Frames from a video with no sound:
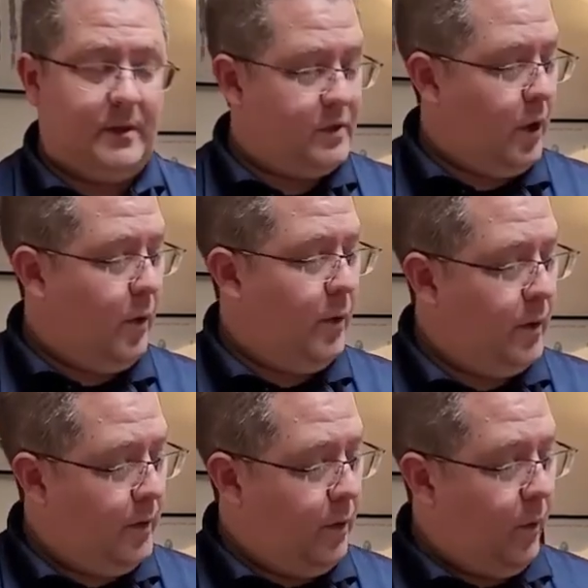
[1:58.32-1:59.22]
So
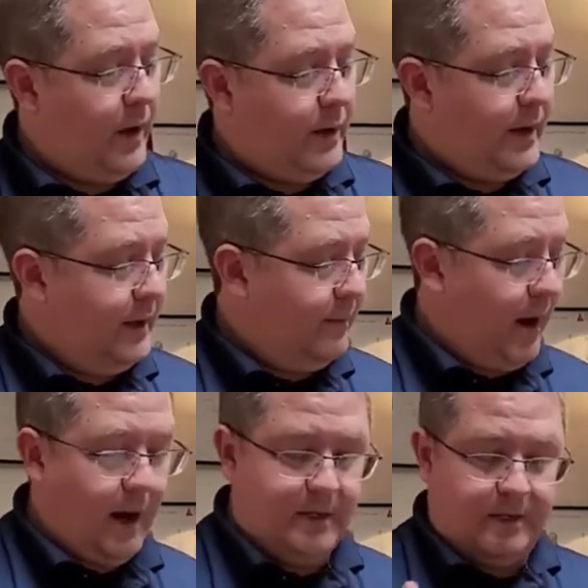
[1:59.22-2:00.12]
what you get in the
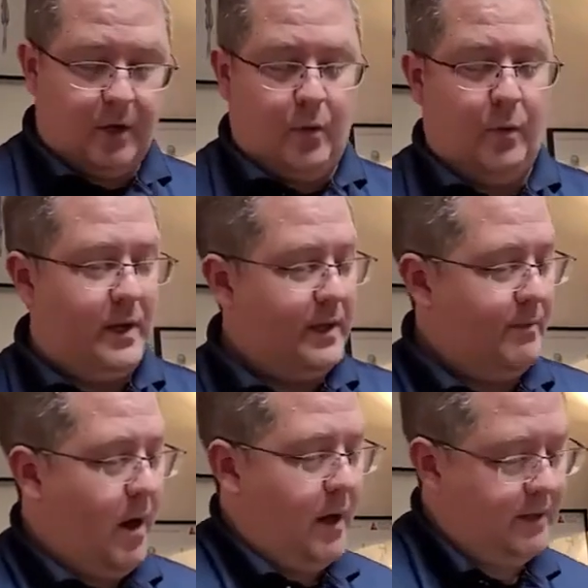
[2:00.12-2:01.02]
box. So when you get the
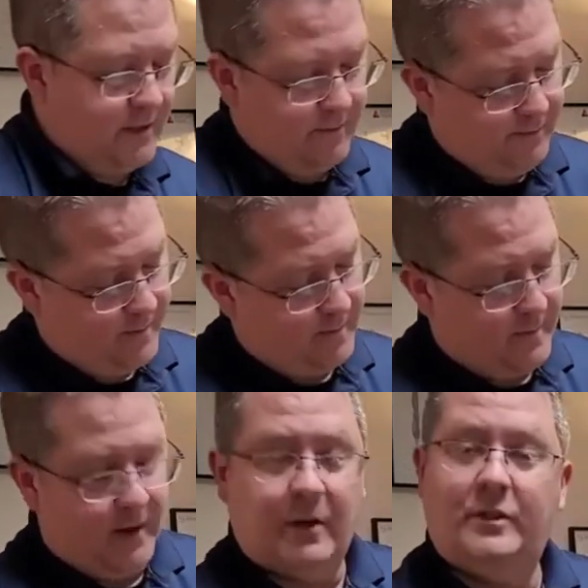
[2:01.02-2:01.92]
box,
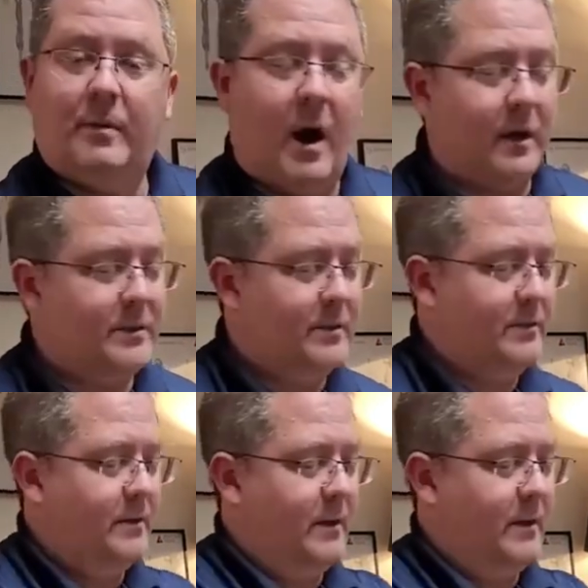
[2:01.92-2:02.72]
here's your box.